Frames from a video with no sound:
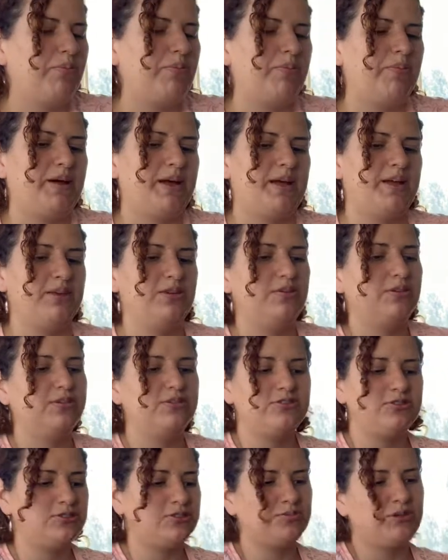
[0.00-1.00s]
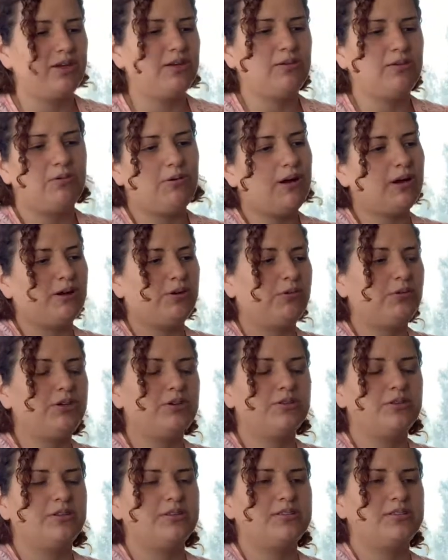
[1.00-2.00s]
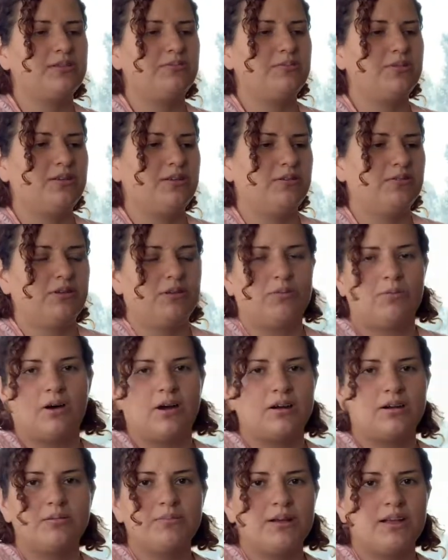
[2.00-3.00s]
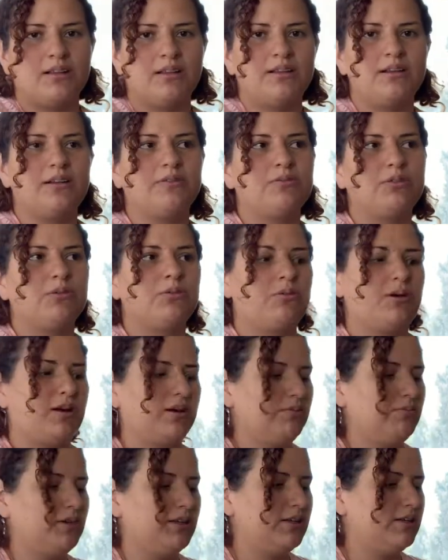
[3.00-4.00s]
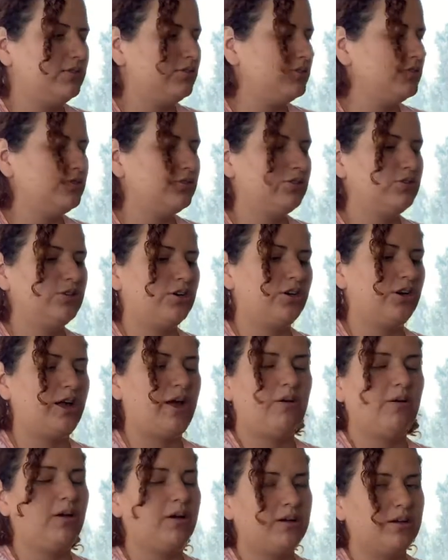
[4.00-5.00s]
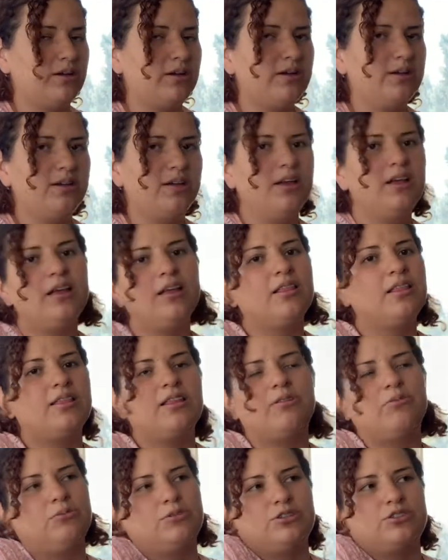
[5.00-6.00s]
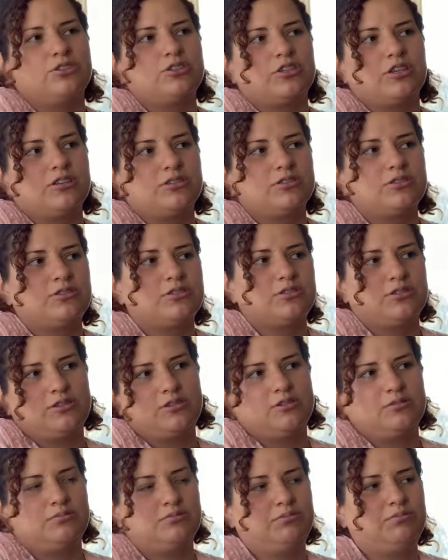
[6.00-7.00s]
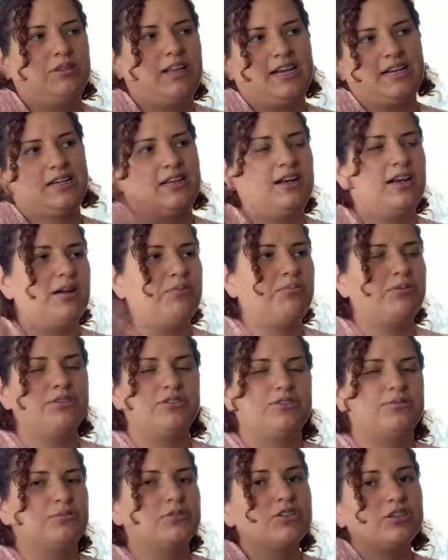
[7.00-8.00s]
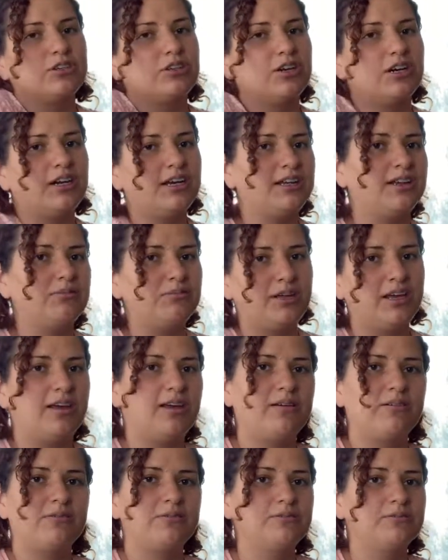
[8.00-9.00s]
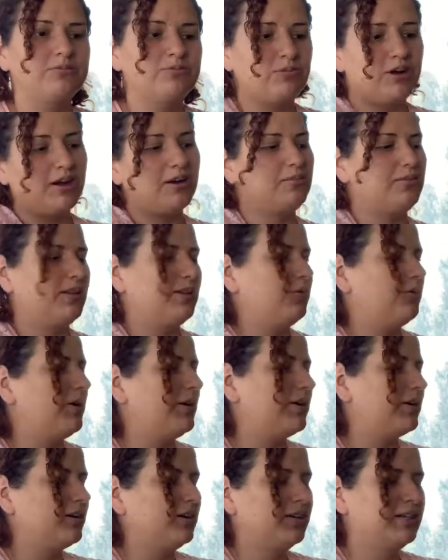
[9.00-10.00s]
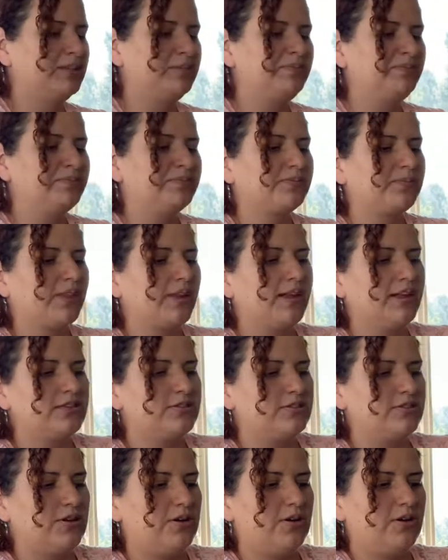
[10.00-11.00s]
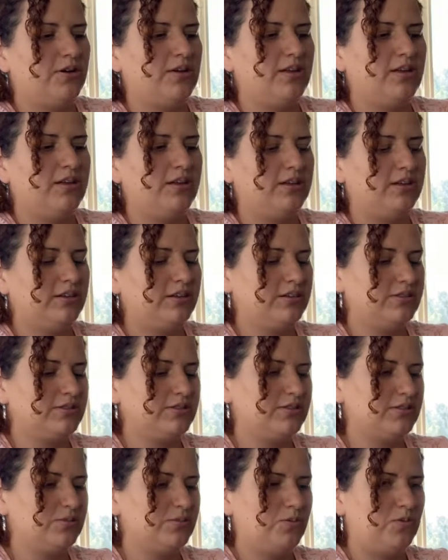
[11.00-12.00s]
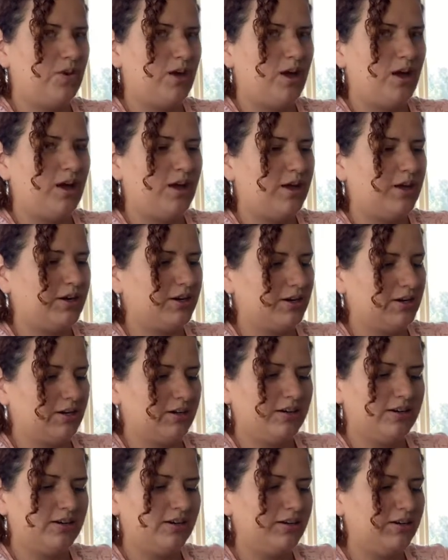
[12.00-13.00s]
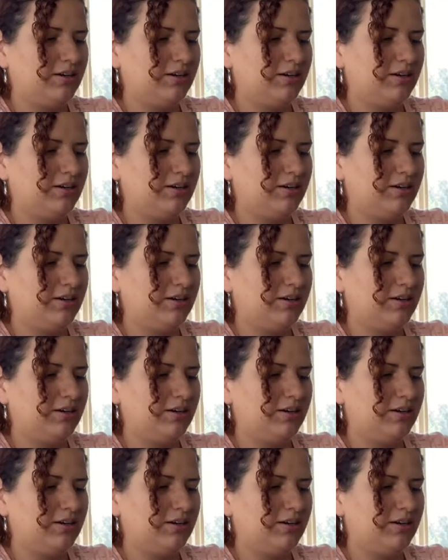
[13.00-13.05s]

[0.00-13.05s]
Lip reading: but you can just make it water. We do the same thing with watermelon. If the watermelon doesn't turn out good, then we just blend it up, put some sugar in it, make it watermelon water. So here's some water.